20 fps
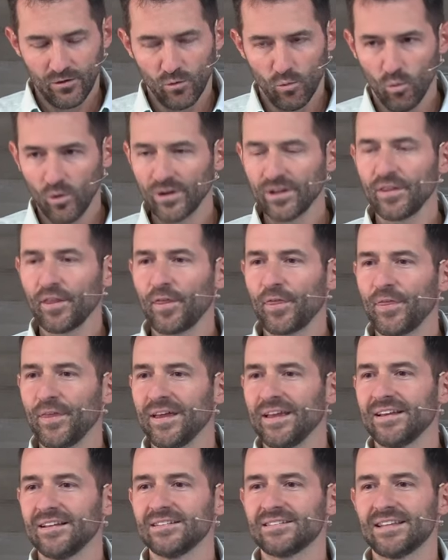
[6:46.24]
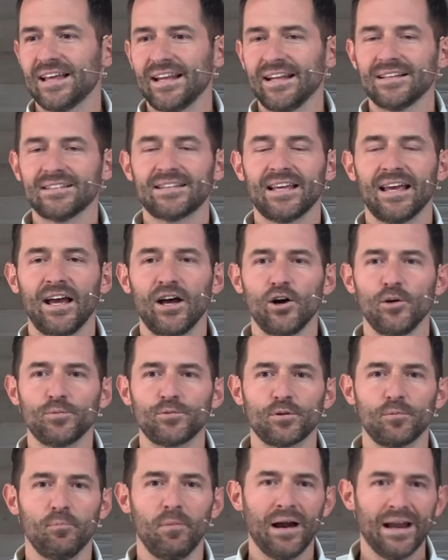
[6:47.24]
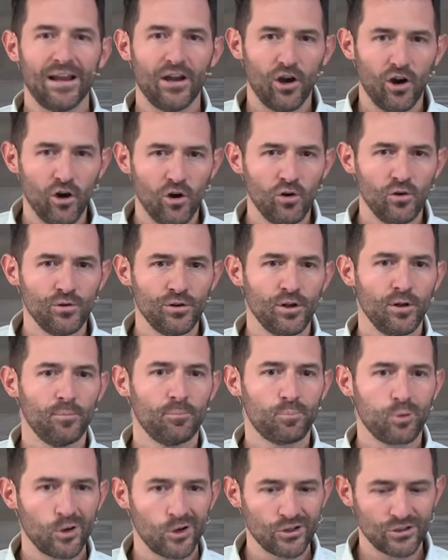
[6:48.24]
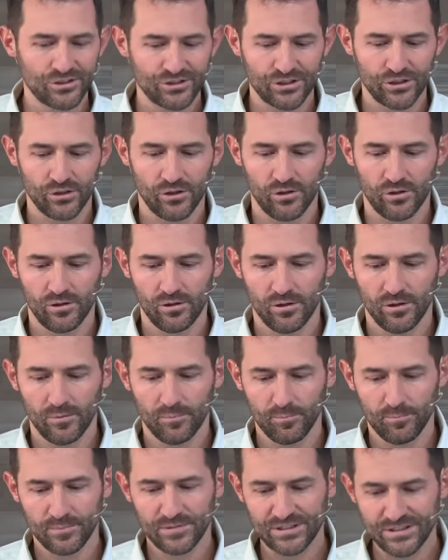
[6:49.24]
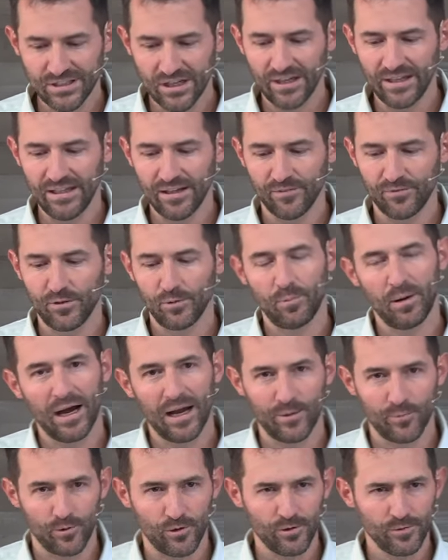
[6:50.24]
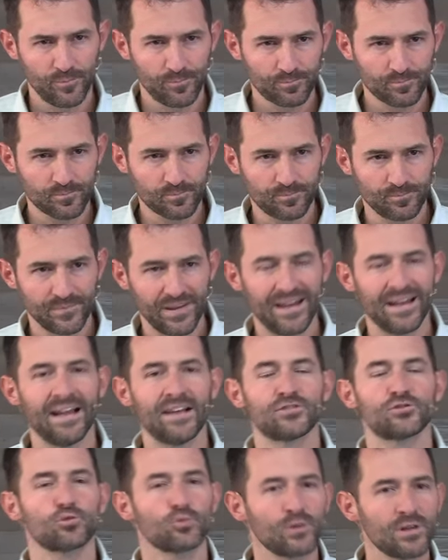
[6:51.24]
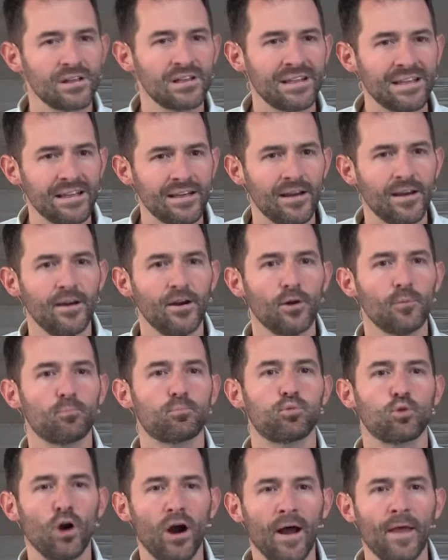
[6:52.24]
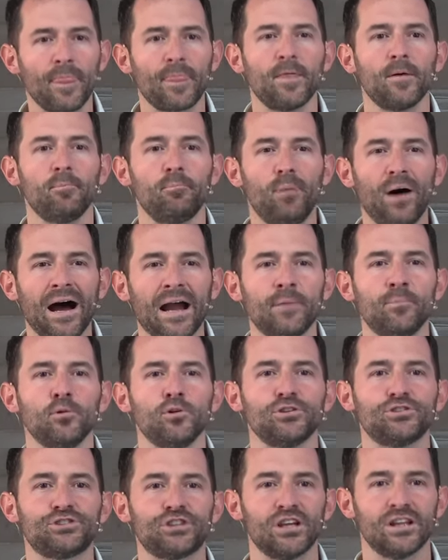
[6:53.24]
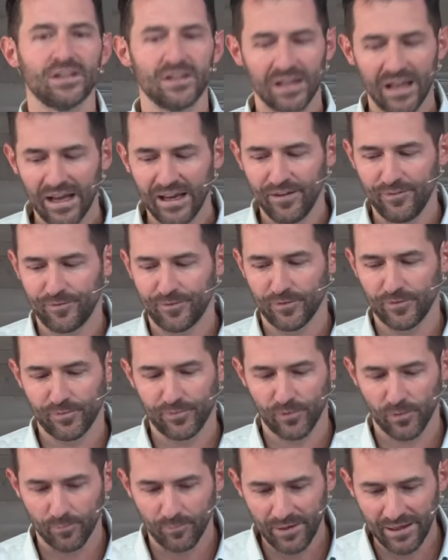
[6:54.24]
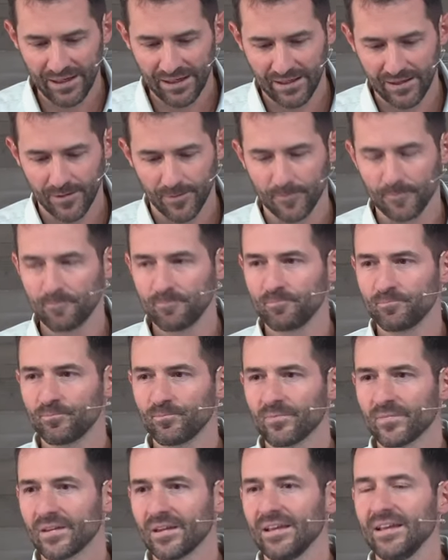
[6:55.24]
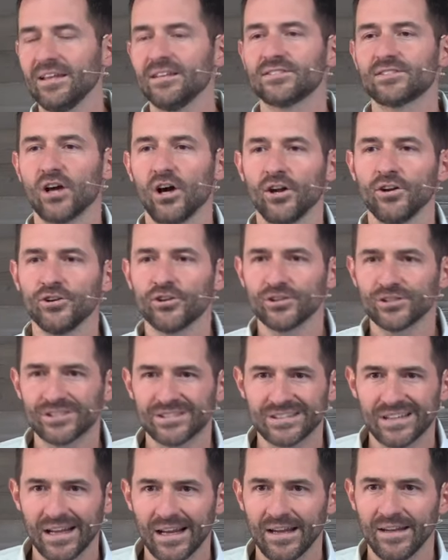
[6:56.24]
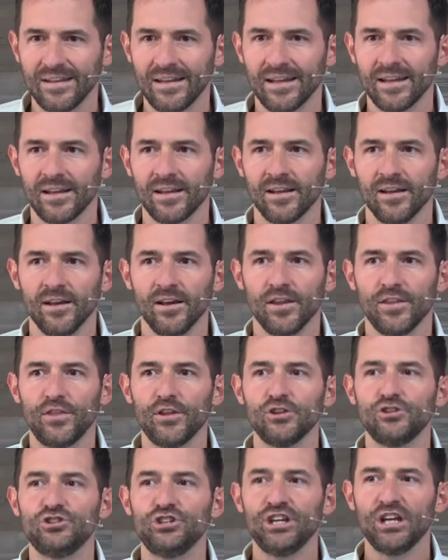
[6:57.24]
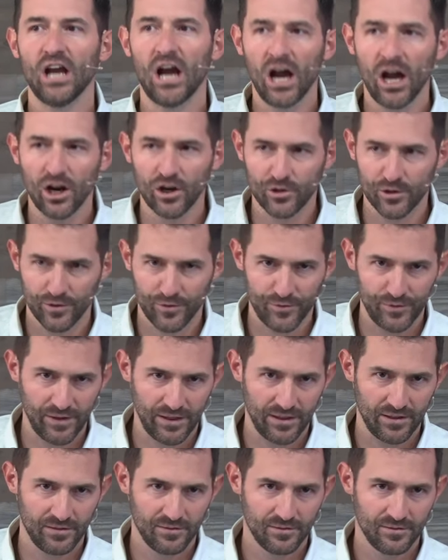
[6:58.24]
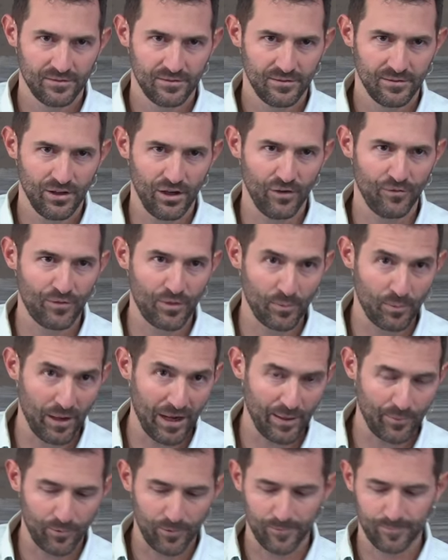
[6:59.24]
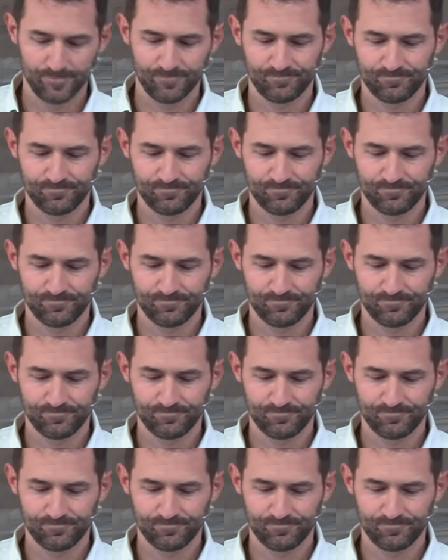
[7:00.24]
One of the things that has helped my own personal study of the Bible and has really brought the Bible to life for me is understanding the geography of the Bible.